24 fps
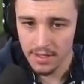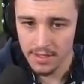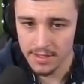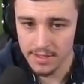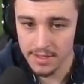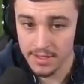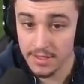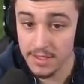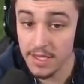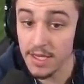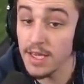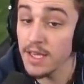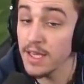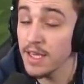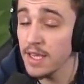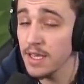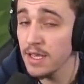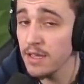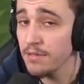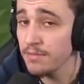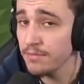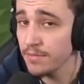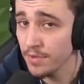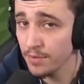
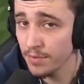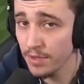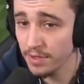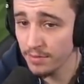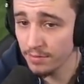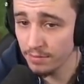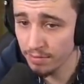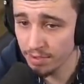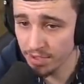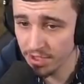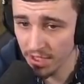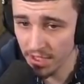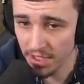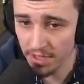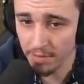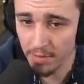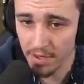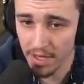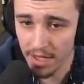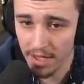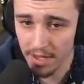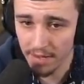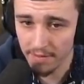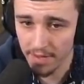Tiki, the wonderful chicken
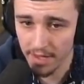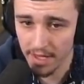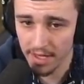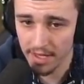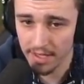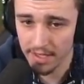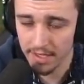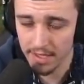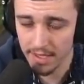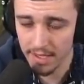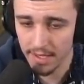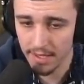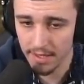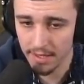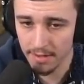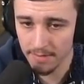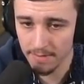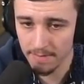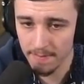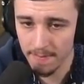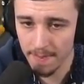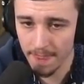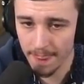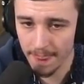we have,
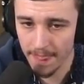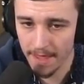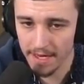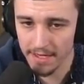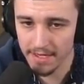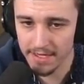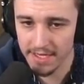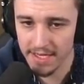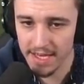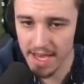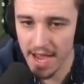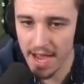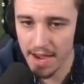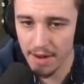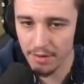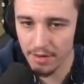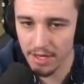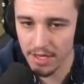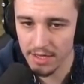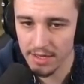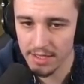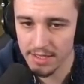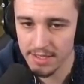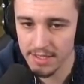and
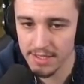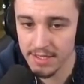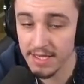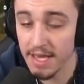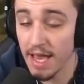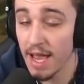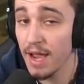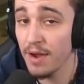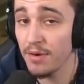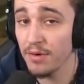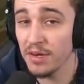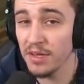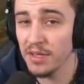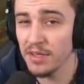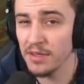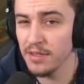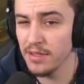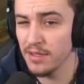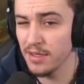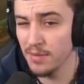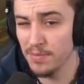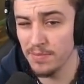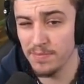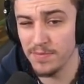Gary. This is Gary
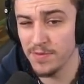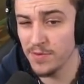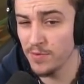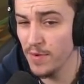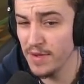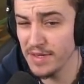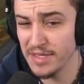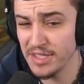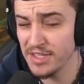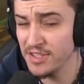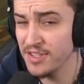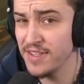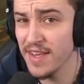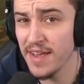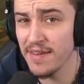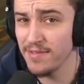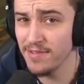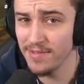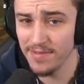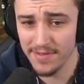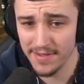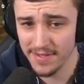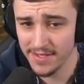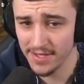the
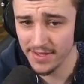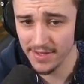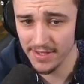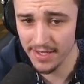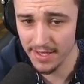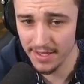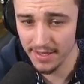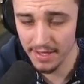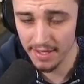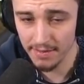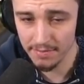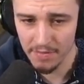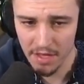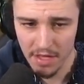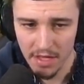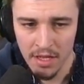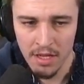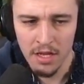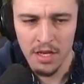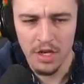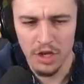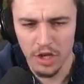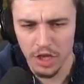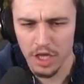27th or something like that.
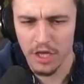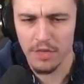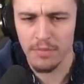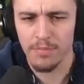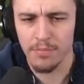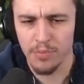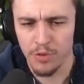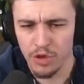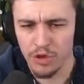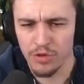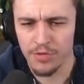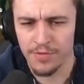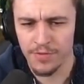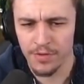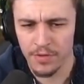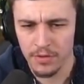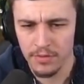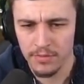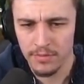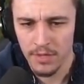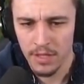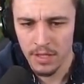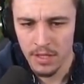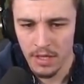Looking
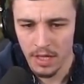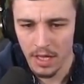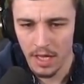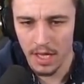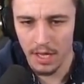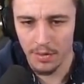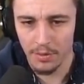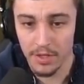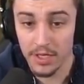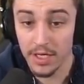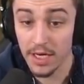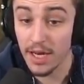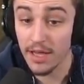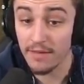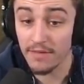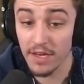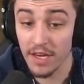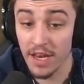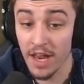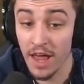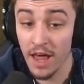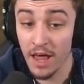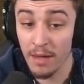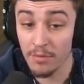beautiful. We did have a
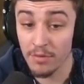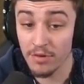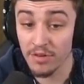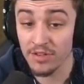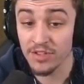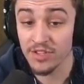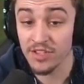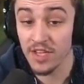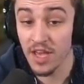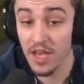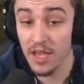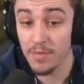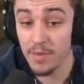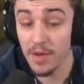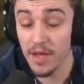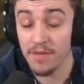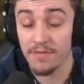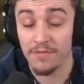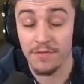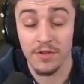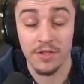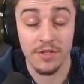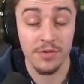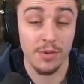llama escape
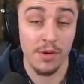efforts.